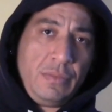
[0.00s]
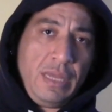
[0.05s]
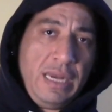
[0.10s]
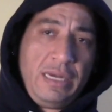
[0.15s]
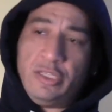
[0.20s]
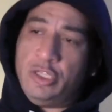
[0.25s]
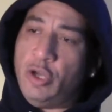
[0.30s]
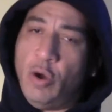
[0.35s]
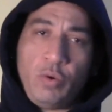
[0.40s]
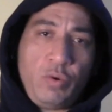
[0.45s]

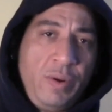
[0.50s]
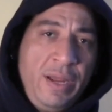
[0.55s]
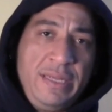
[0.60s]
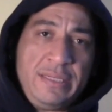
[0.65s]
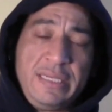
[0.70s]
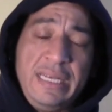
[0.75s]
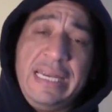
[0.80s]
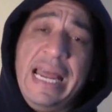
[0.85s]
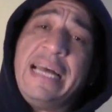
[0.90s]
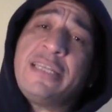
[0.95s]
In a total
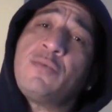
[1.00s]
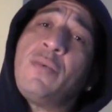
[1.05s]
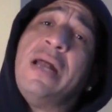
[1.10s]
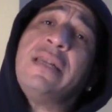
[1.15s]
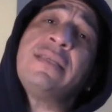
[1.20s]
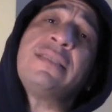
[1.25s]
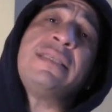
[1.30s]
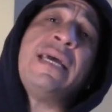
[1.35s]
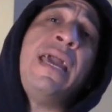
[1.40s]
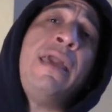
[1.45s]
instant. That's
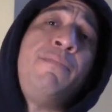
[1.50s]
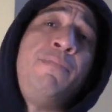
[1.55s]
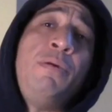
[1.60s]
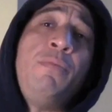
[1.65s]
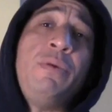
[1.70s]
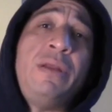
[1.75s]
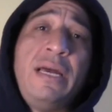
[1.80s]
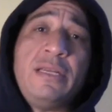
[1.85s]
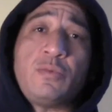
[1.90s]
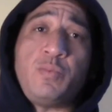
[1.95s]
why the same
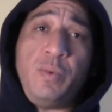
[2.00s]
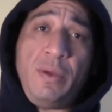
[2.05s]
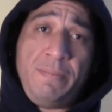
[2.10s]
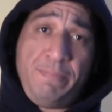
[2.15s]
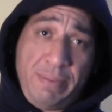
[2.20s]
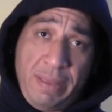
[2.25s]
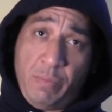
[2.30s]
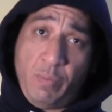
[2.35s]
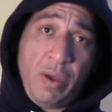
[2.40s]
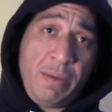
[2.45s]
people that's
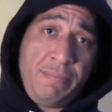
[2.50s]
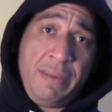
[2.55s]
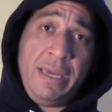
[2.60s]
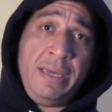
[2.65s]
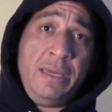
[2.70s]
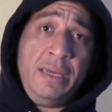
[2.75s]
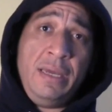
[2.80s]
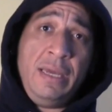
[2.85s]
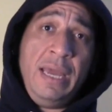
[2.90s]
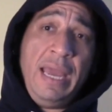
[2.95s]
been with
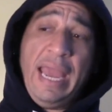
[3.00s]
me